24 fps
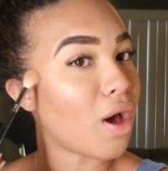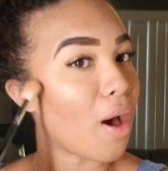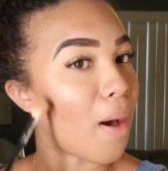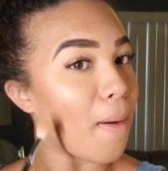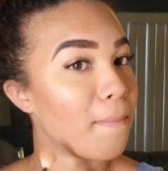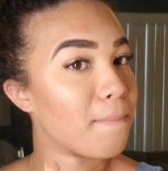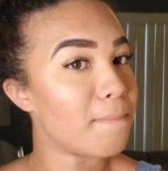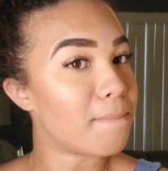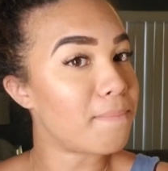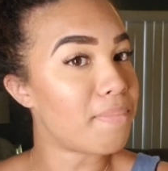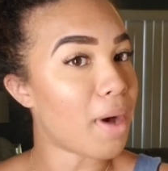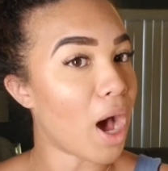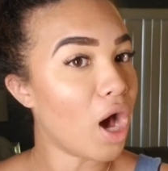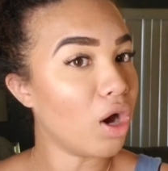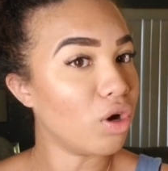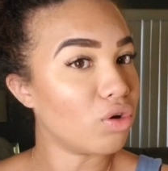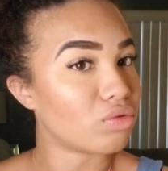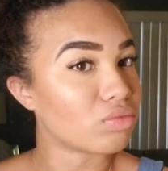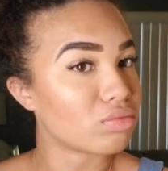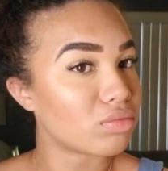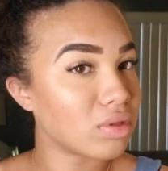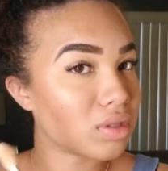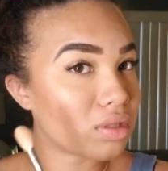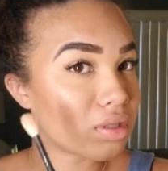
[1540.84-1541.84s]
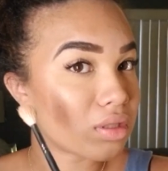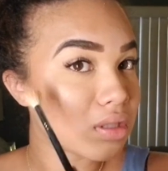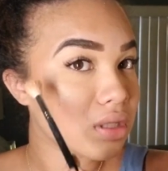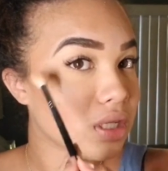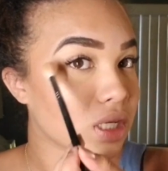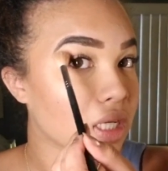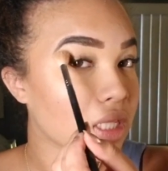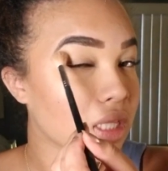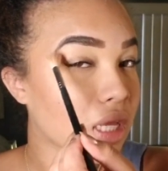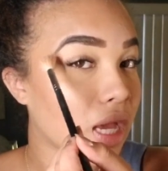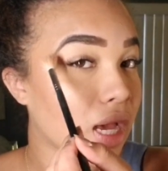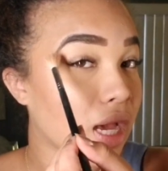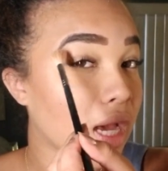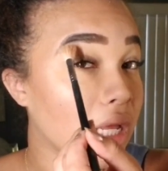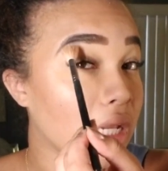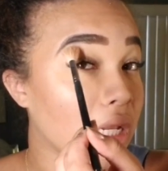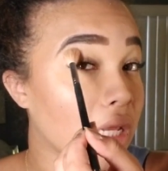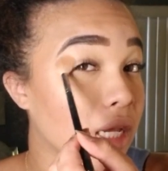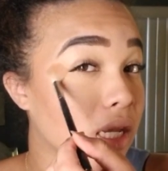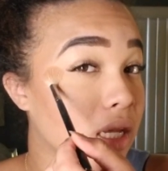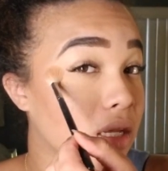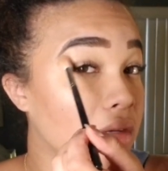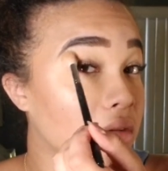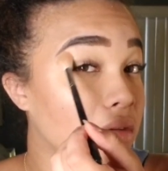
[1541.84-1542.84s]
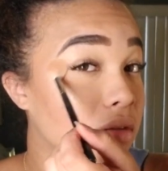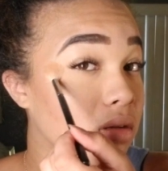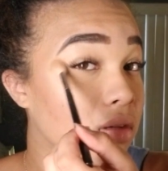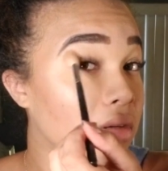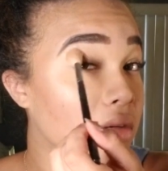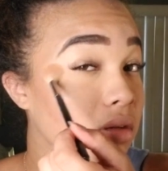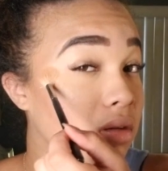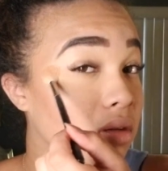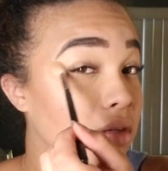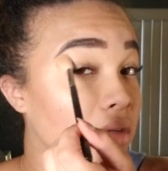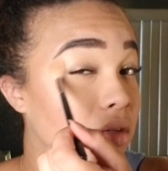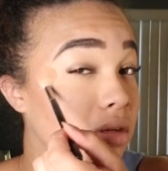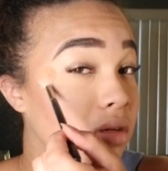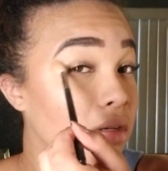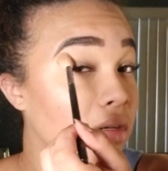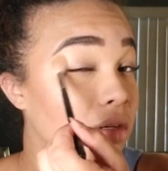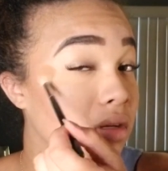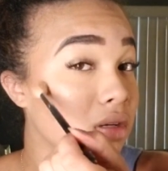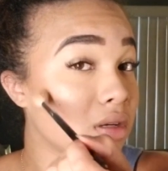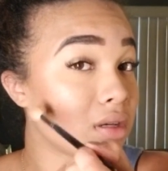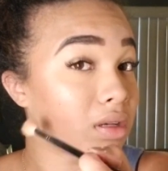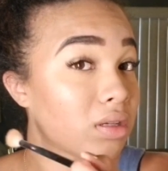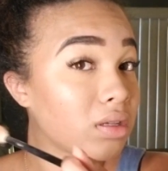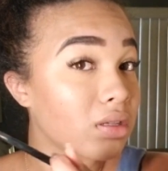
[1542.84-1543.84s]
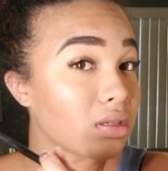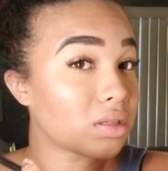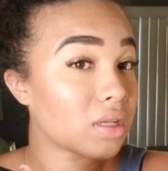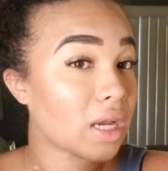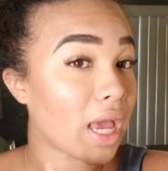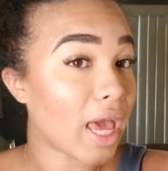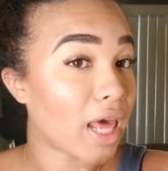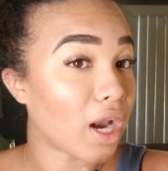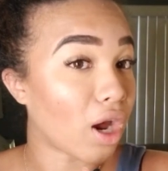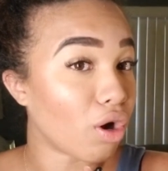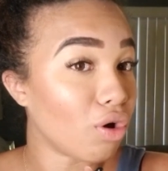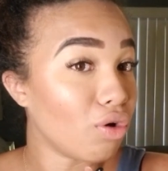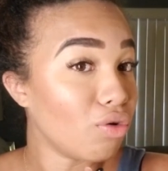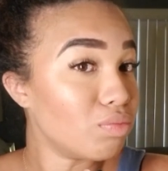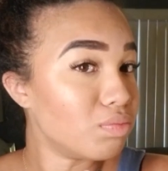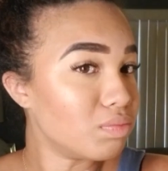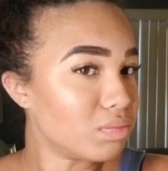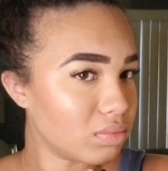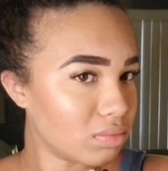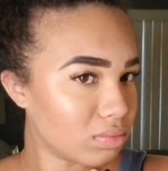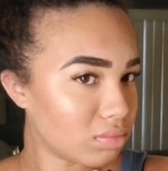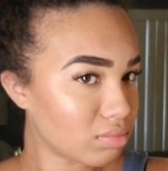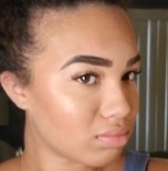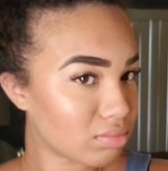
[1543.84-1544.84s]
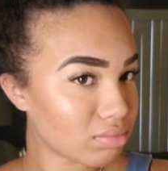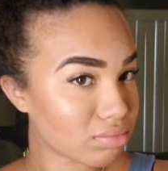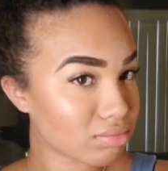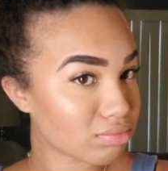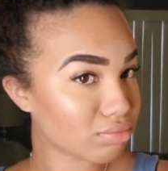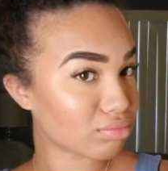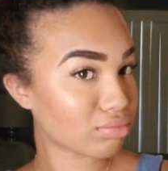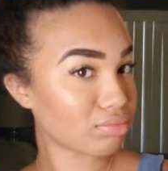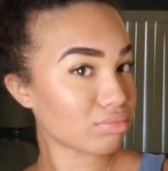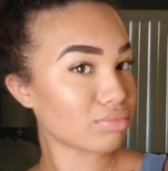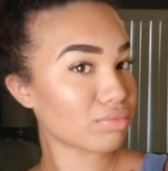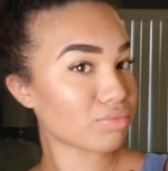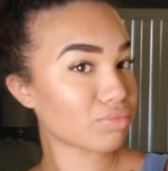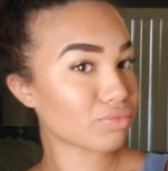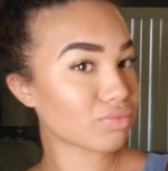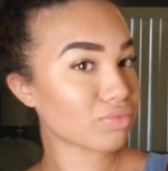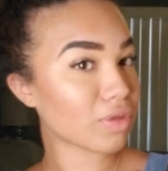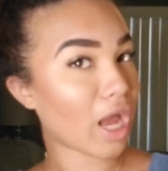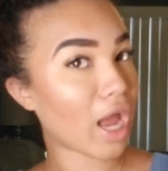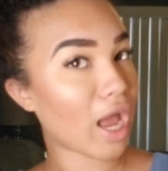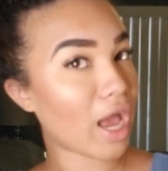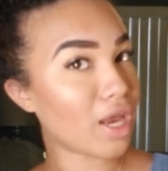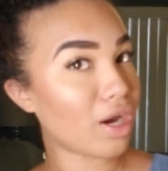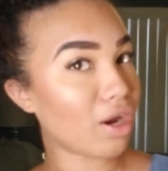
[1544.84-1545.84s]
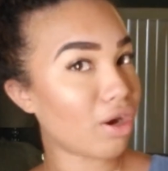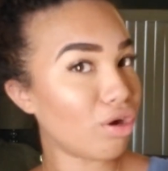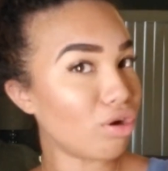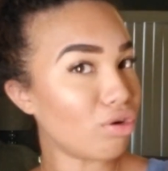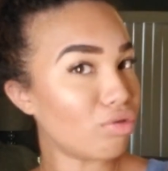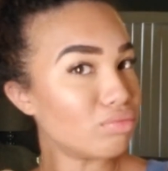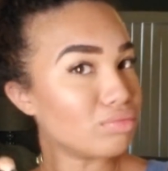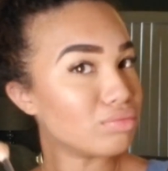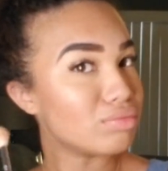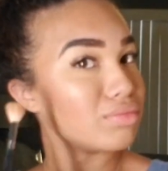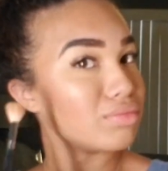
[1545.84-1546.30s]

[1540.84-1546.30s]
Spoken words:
Boom! Look at that highlight. And oh! And oh!